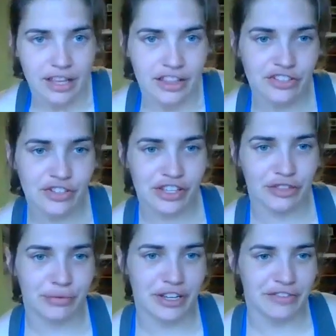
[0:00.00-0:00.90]
There's only
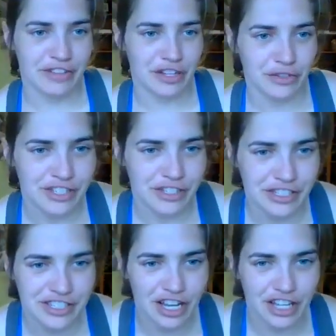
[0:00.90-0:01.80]
3 of you, so
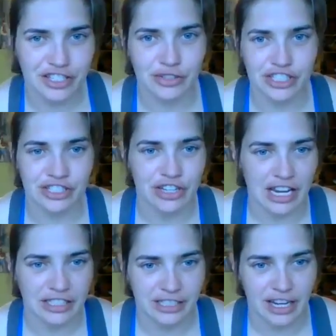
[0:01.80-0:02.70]
it's not so
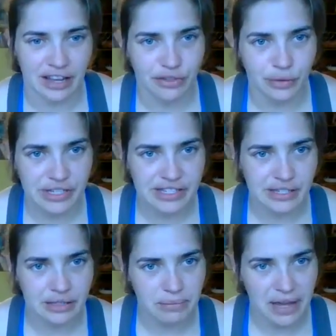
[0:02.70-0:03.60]
distracting to have noises
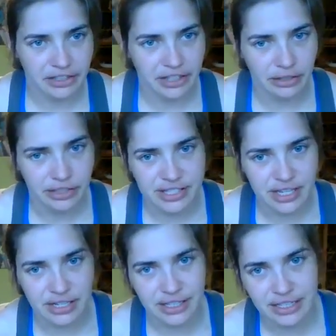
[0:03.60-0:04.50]
in the background. It's
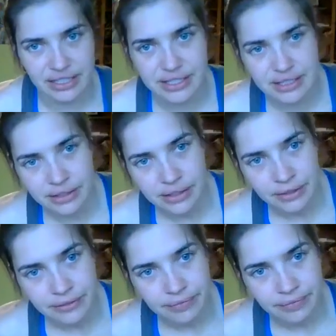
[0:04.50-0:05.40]
kind of nice.
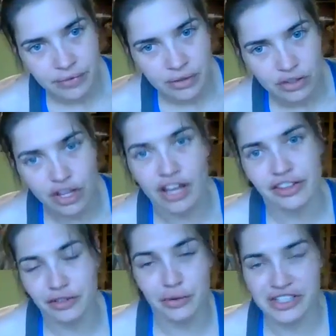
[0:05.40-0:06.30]
Not
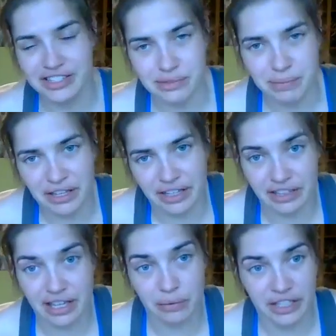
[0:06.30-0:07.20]
the noises, but like
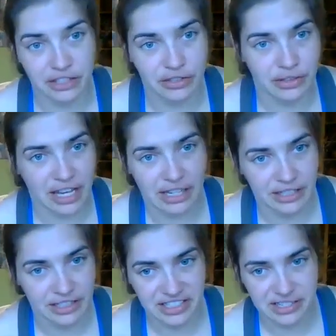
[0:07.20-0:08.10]
that we can do that and
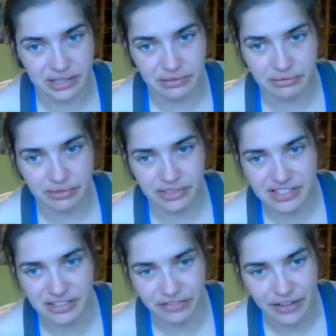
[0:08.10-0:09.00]
it doesn't
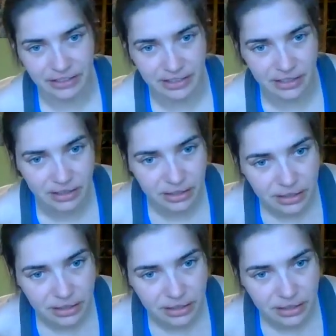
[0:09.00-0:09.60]
affect it.